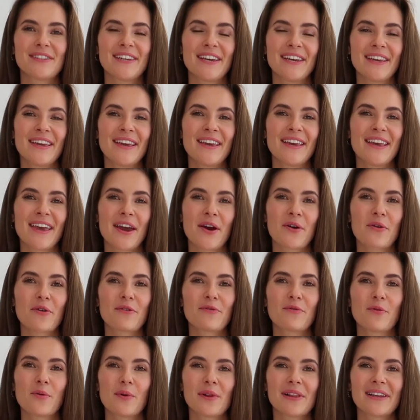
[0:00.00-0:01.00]
taking care
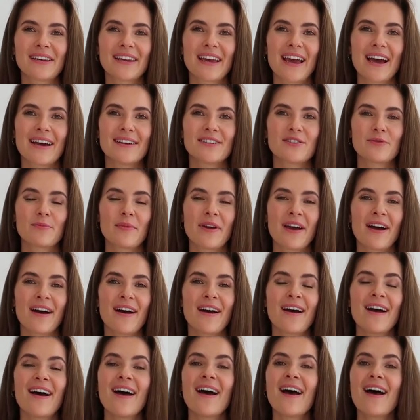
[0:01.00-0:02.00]
of wool and cashmere,
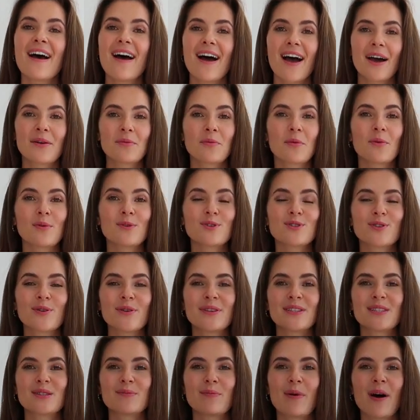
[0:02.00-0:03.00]
and will also
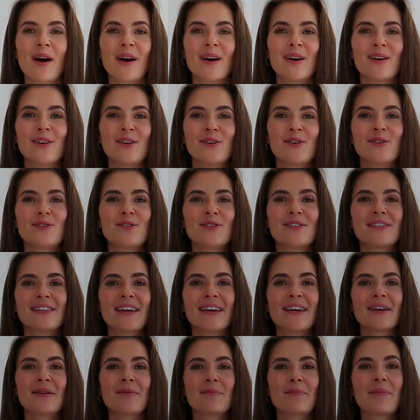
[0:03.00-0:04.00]
inspire you to
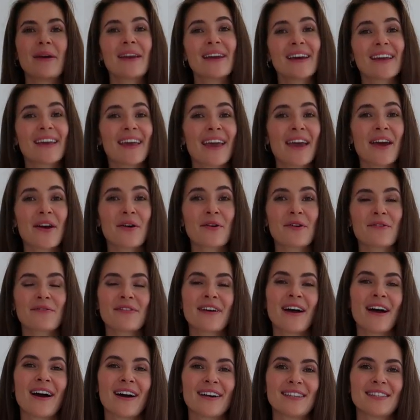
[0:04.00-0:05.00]
take better care of
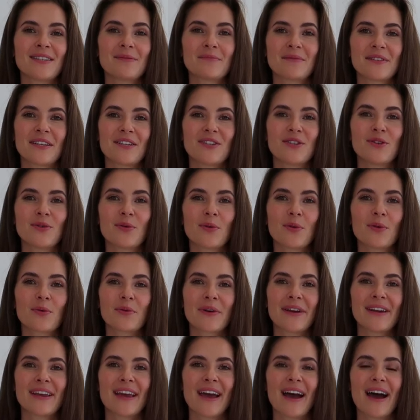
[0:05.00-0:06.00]
the items that you
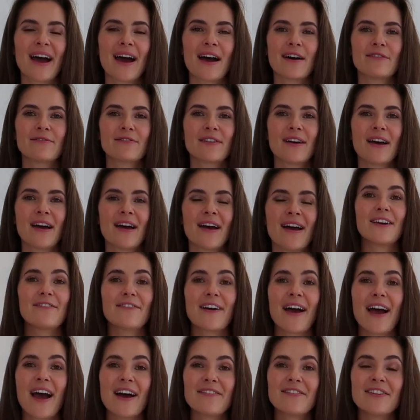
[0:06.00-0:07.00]
already have. If I
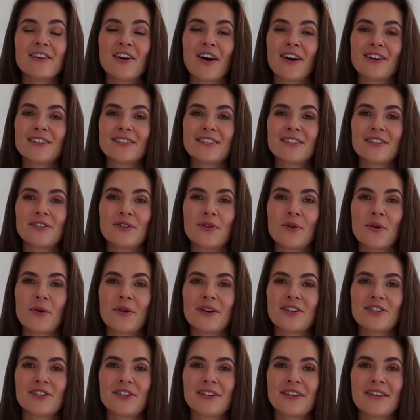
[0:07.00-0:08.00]
haven't answered your
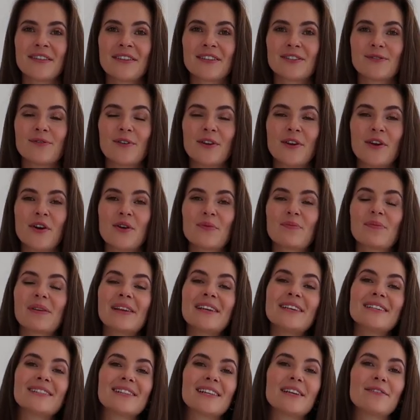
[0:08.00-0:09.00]
question in this video,
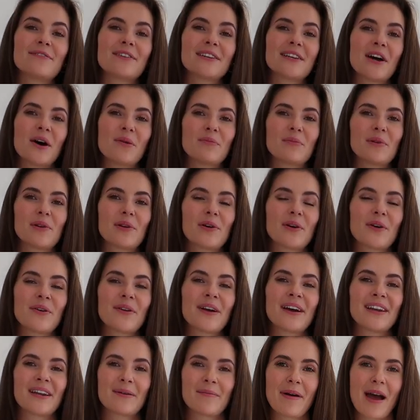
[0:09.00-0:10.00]
please leave it down below
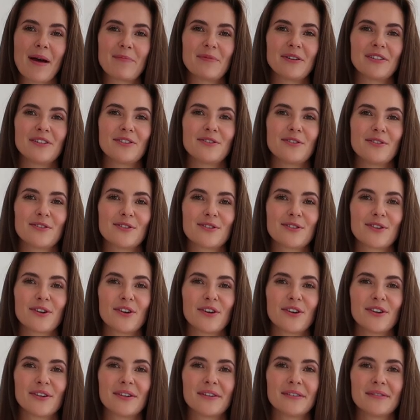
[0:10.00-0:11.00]
and I'm happy to do
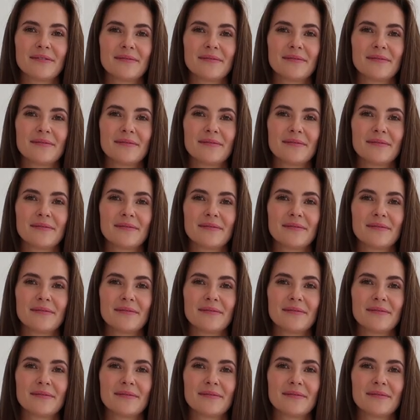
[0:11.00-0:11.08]
so.